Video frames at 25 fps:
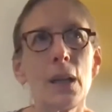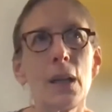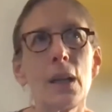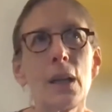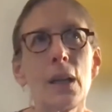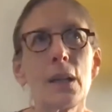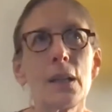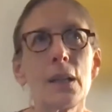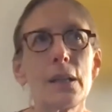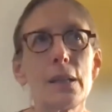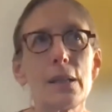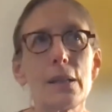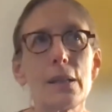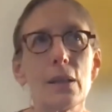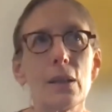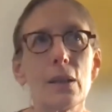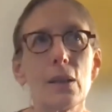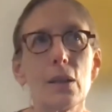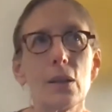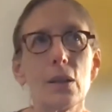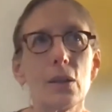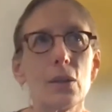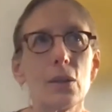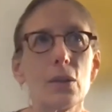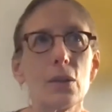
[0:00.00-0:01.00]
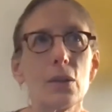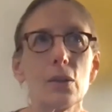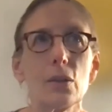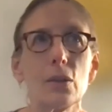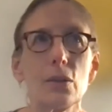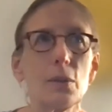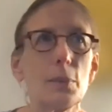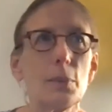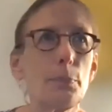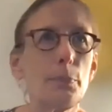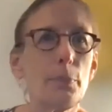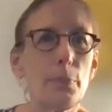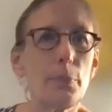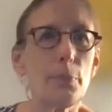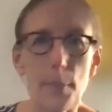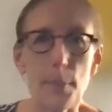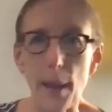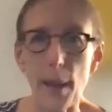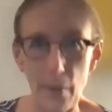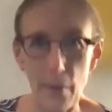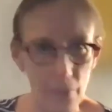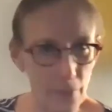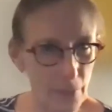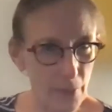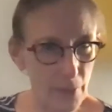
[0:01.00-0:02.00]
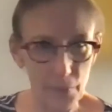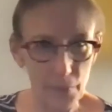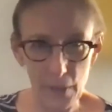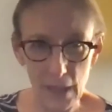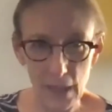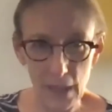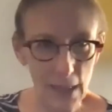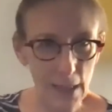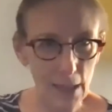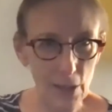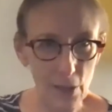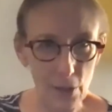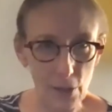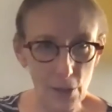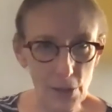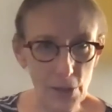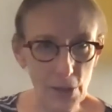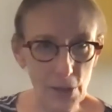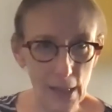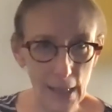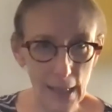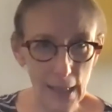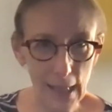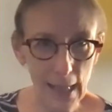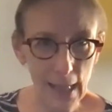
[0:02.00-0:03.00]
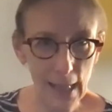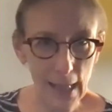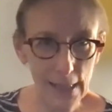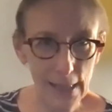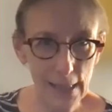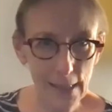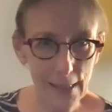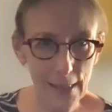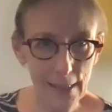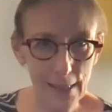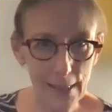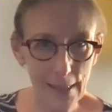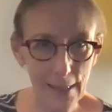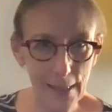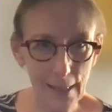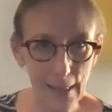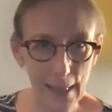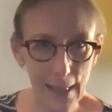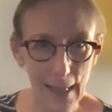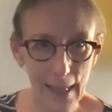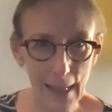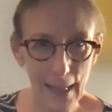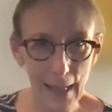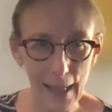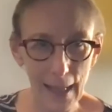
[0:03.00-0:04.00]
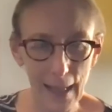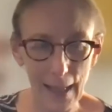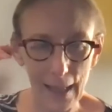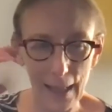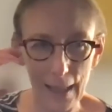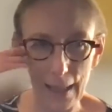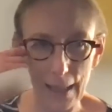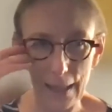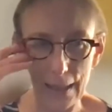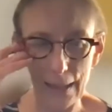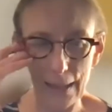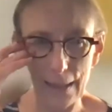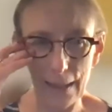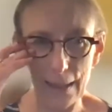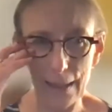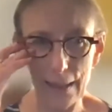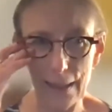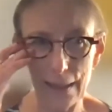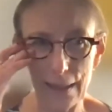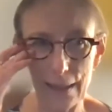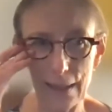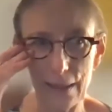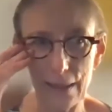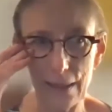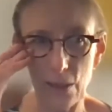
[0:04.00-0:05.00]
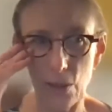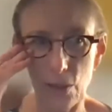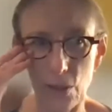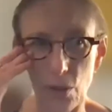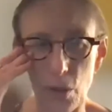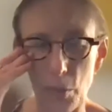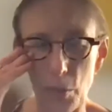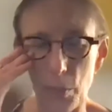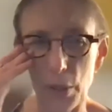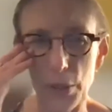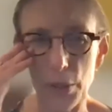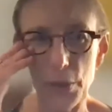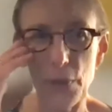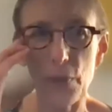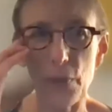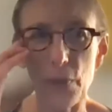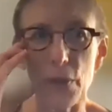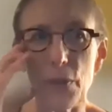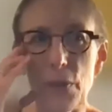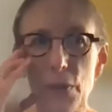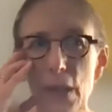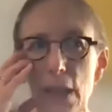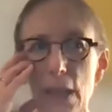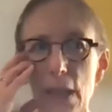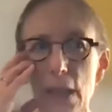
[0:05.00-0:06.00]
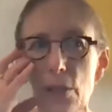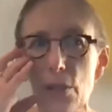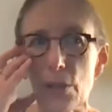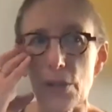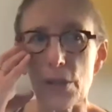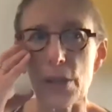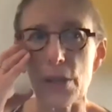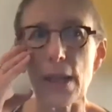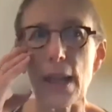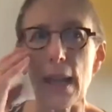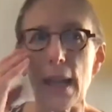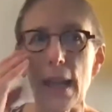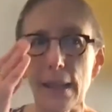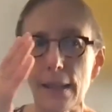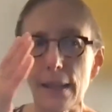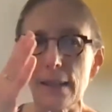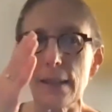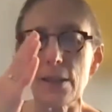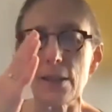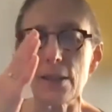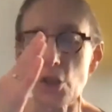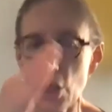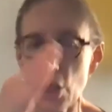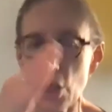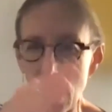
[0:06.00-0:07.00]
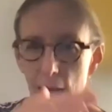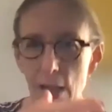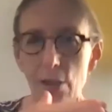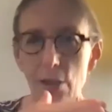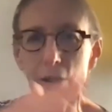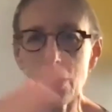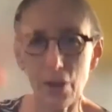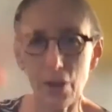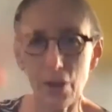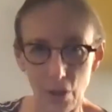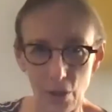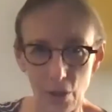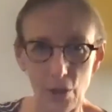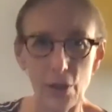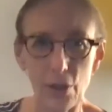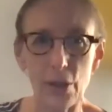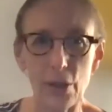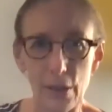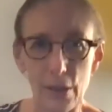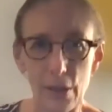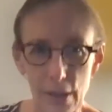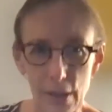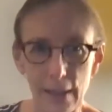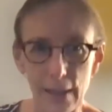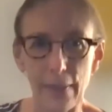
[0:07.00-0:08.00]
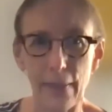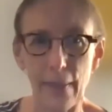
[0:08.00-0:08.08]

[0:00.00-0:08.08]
So about 50 years, I guess, or almost 50 years. And the change occurred in